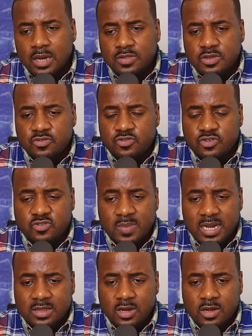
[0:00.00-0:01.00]
these are just
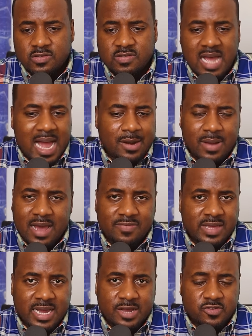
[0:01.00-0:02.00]
my thoughts. I don't have
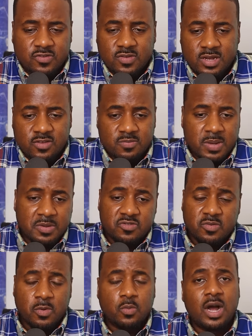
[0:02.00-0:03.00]
the answers to this. Maybe
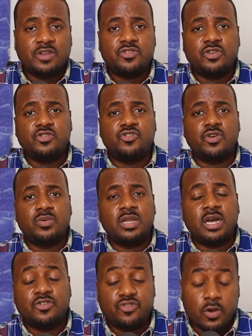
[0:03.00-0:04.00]
someone watching the show
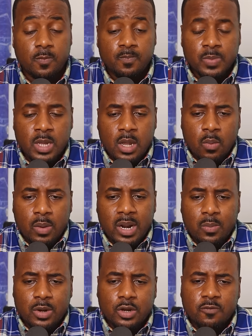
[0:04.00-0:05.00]
does. So what I
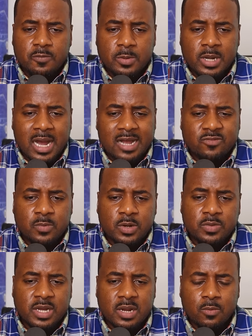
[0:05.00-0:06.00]
want to know from you guys, what
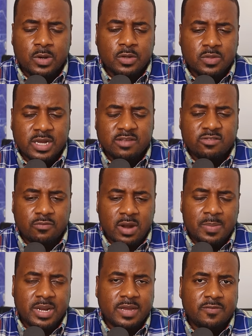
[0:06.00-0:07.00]
do you think is the
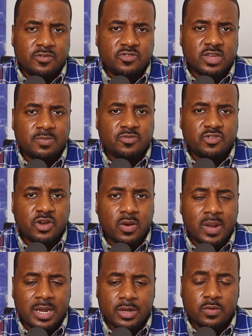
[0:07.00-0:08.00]
remedy for Skip's
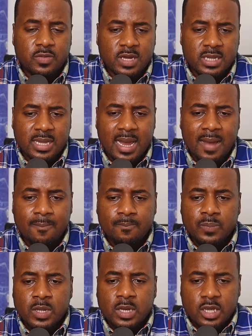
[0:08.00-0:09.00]
show? And do you think that
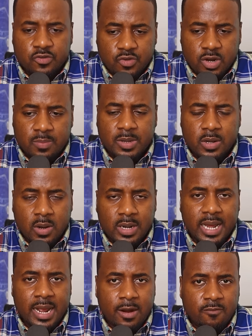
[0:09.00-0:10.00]
is going to be
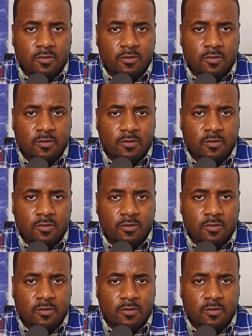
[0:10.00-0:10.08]
on air